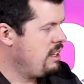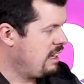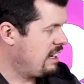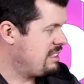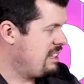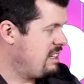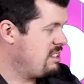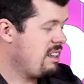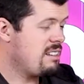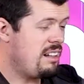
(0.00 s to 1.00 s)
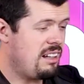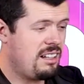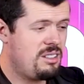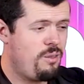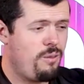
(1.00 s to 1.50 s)
Like I said, this has a
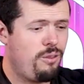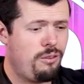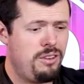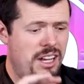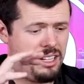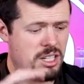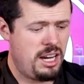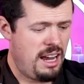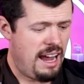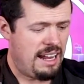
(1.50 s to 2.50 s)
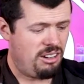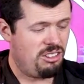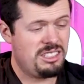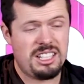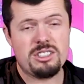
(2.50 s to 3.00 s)
9750H and an
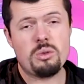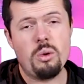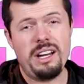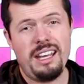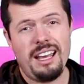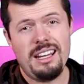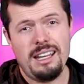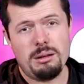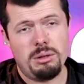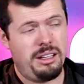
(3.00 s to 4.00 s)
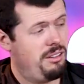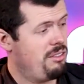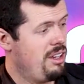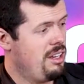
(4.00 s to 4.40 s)
RTX 2080, I believe,